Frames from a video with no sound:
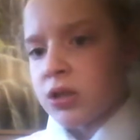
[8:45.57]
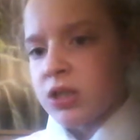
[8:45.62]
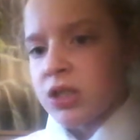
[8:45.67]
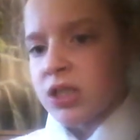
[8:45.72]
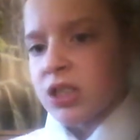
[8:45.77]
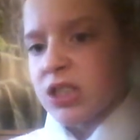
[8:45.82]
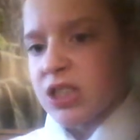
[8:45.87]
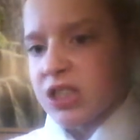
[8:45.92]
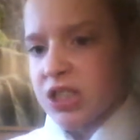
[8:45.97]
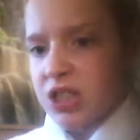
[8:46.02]

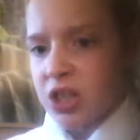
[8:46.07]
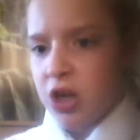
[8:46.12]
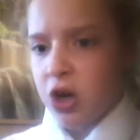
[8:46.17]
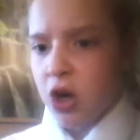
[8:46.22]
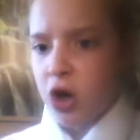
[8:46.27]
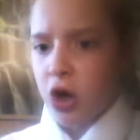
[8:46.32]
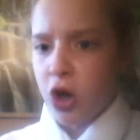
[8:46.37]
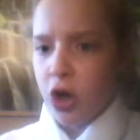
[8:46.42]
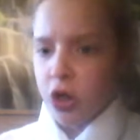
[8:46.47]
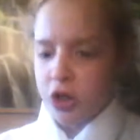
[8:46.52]
he
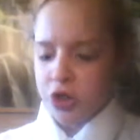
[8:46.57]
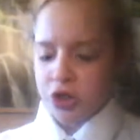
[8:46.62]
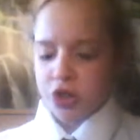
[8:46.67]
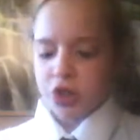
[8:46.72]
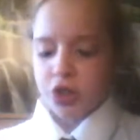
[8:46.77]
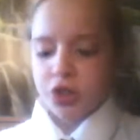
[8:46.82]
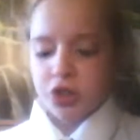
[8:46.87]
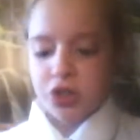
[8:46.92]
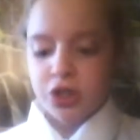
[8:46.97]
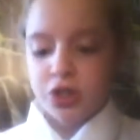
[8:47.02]

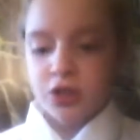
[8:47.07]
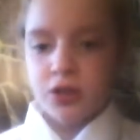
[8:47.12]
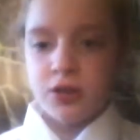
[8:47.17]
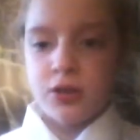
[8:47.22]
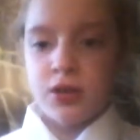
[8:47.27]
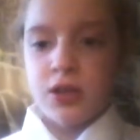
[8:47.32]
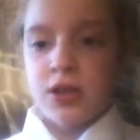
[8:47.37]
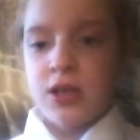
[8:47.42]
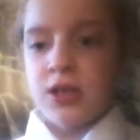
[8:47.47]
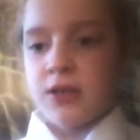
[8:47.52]
clutched
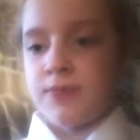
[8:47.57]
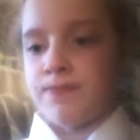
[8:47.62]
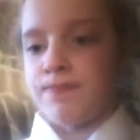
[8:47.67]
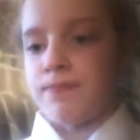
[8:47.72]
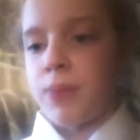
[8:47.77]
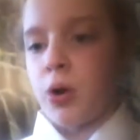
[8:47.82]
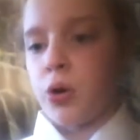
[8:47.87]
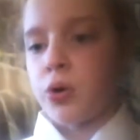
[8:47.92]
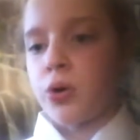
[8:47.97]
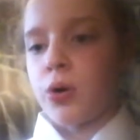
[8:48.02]
his
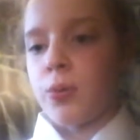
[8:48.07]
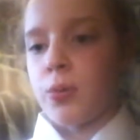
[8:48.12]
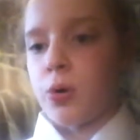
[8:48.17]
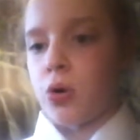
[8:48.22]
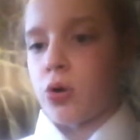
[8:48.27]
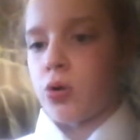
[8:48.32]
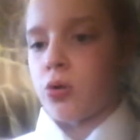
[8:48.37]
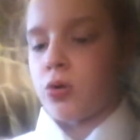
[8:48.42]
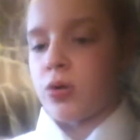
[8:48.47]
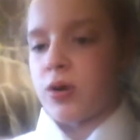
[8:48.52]

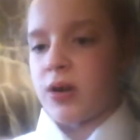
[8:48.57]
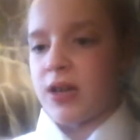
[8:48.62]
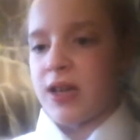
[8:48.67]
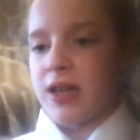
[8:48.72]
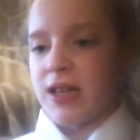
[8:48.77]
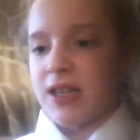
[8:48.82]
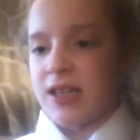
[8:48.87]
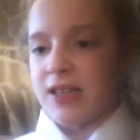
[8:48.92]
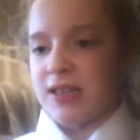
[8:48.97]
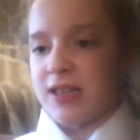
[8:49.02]
Pokeball
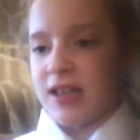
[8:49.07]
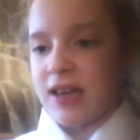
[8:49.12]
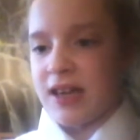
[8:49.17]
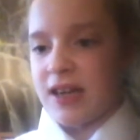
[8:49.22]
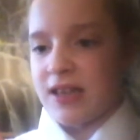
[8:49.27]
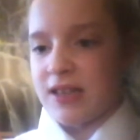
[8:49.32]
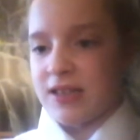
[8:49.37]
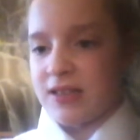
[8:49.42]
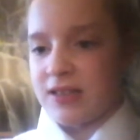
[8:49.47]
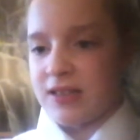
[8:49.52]
in his
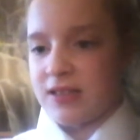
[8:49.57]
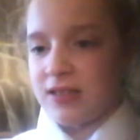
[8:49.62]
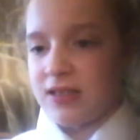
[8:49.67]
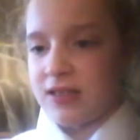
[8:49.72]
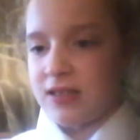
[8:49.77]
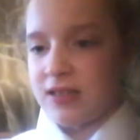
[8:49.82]
hand.